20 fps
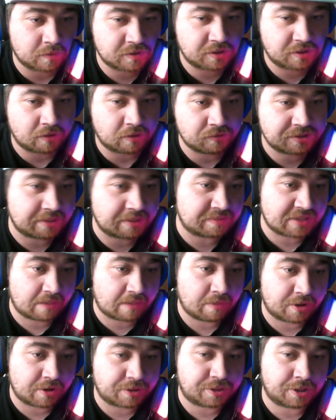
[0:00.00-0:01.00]
So
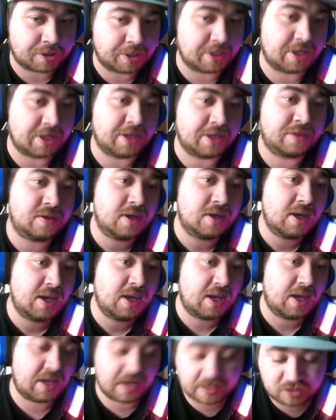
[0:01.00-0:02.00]
September 30th
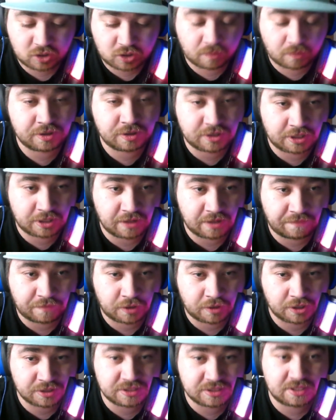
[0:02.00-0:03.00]
and October
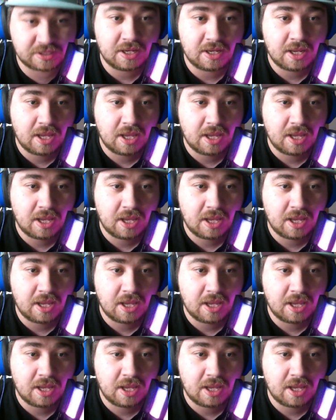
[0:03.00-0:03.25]
31st.